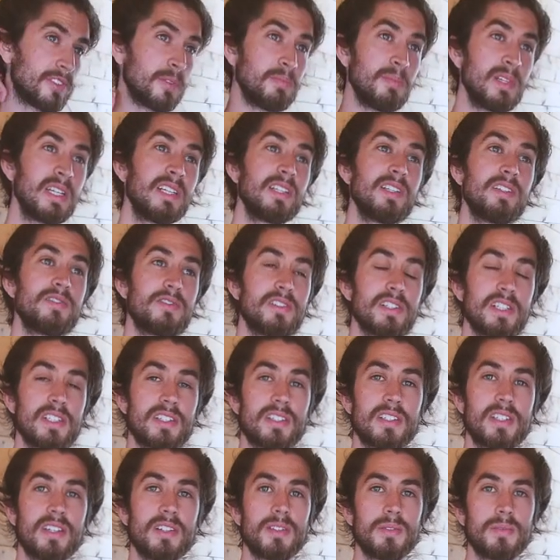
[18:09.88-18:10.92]
For me, the
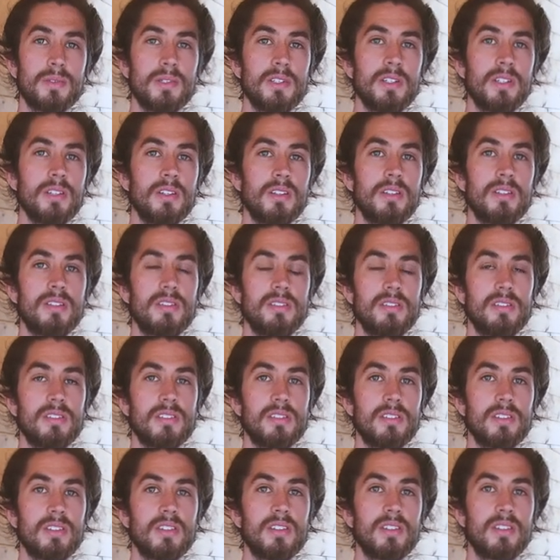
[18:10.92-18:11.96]
first step
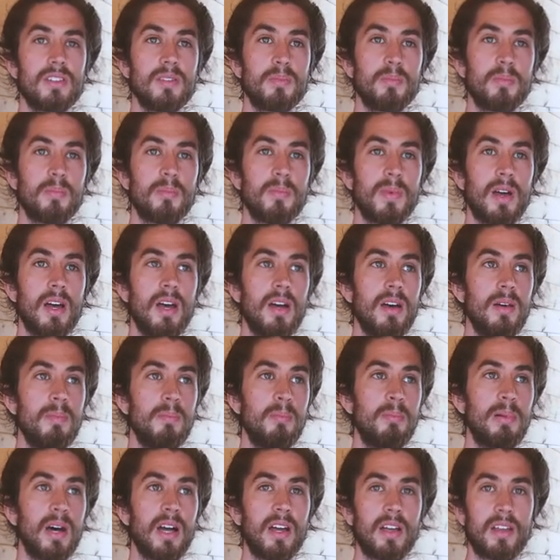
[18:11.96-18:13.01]
was
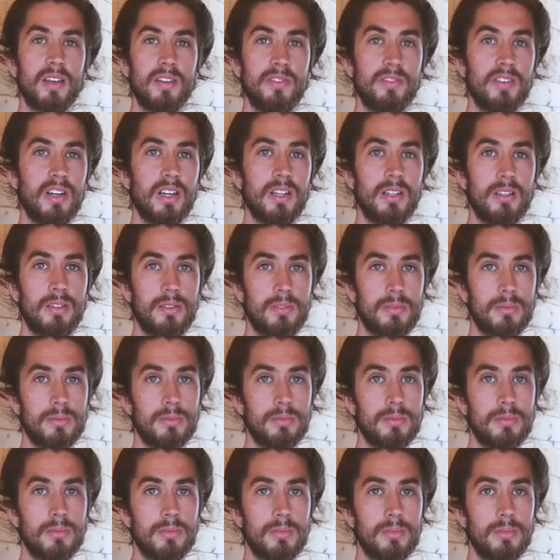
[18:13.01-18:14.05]
Um, buying a van.
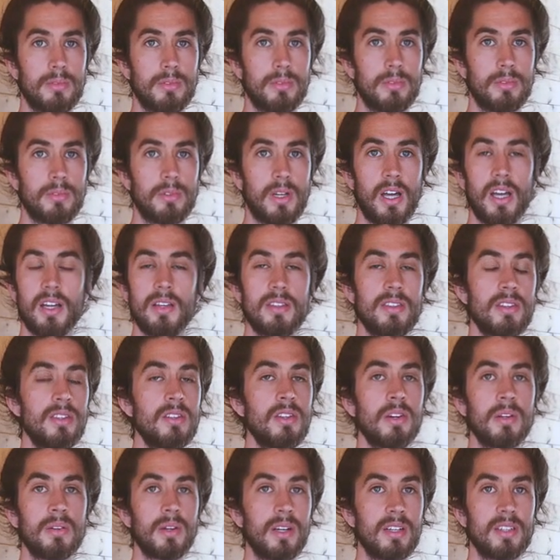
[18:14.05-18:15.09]
I had
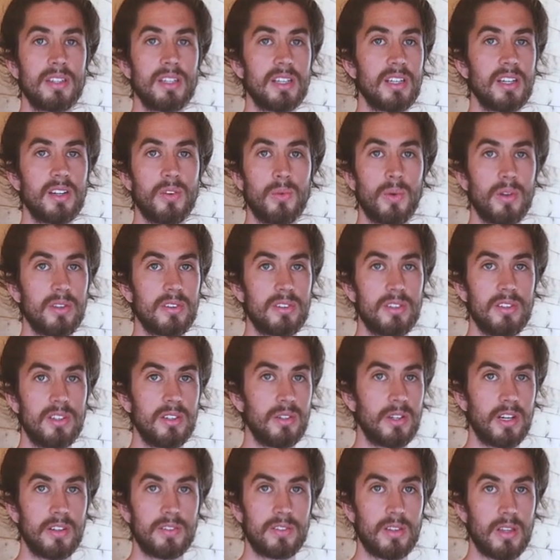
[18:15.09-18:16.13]
no idea what to
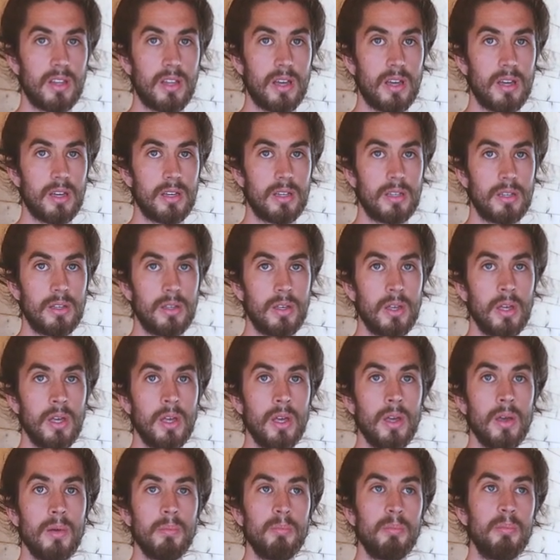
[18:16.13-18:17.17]
do after that,
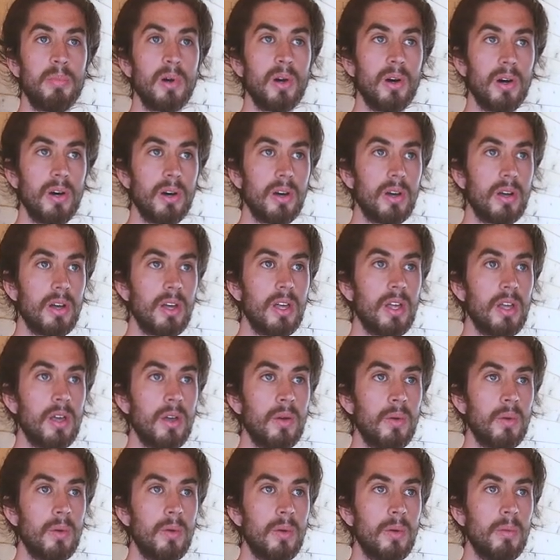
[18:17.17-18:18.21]
but
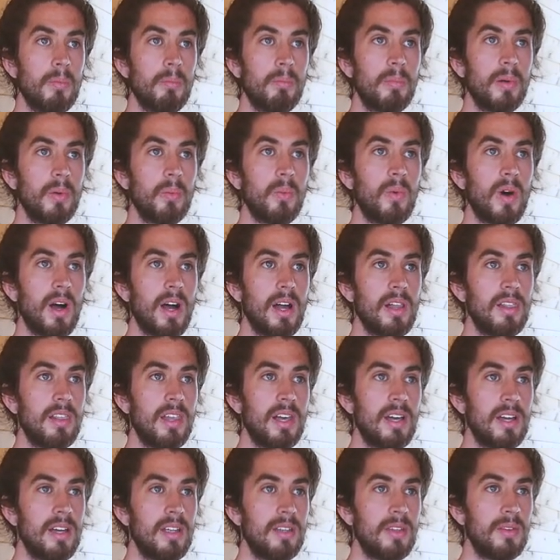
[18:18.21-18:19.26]
but what I
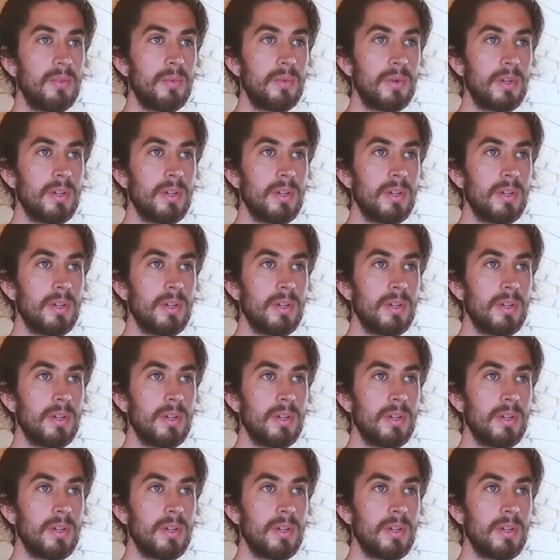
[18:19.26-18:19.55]
learned